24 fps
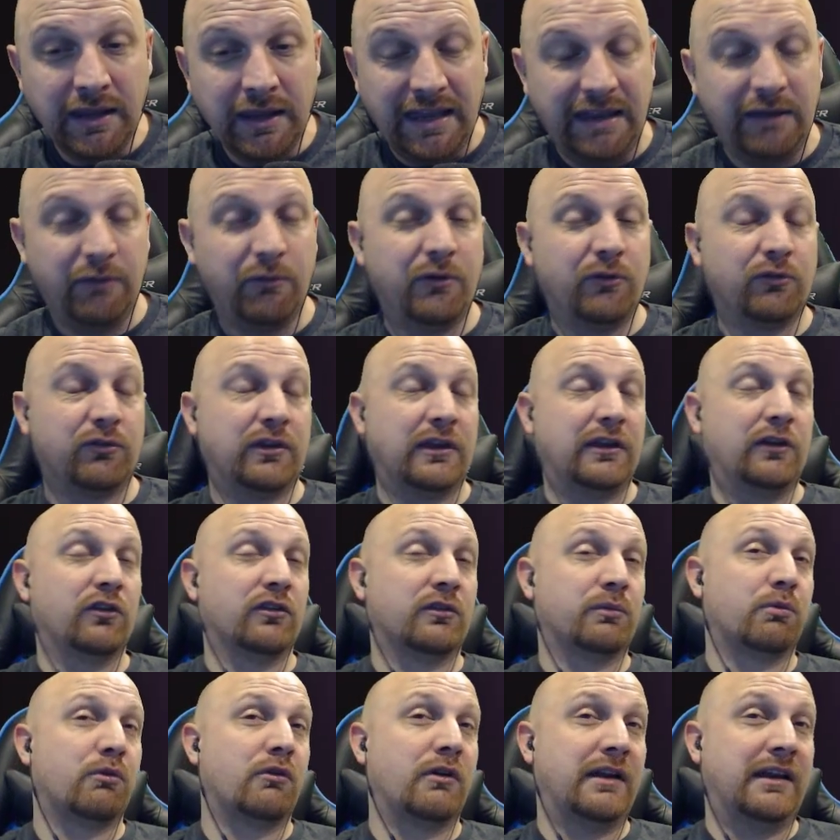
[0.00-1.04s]
It
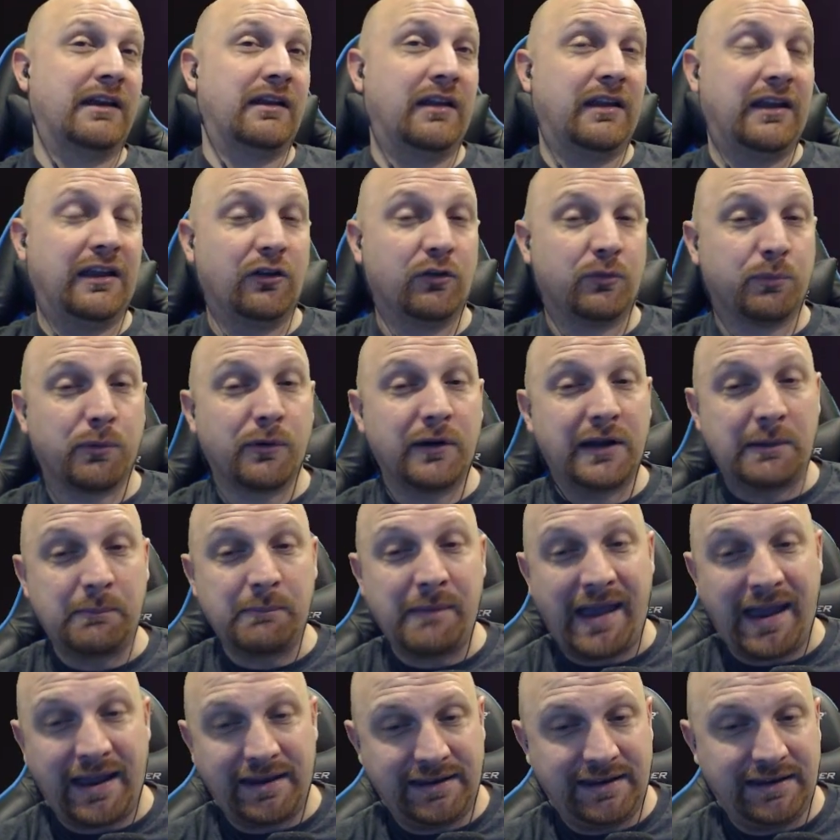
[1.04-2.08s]
was pretty
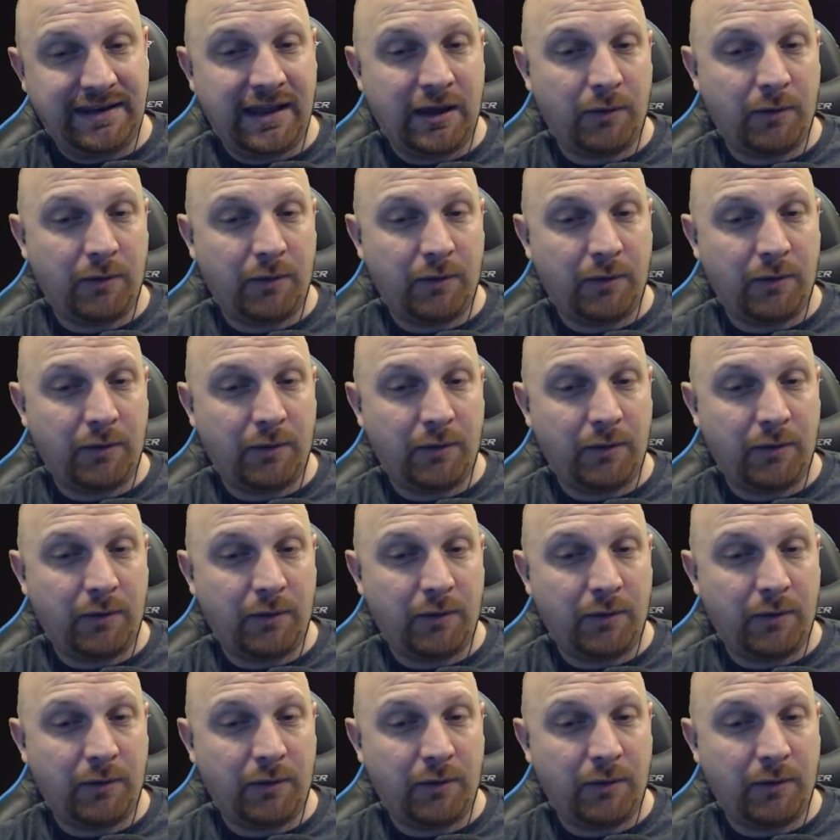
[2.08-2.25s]
maddening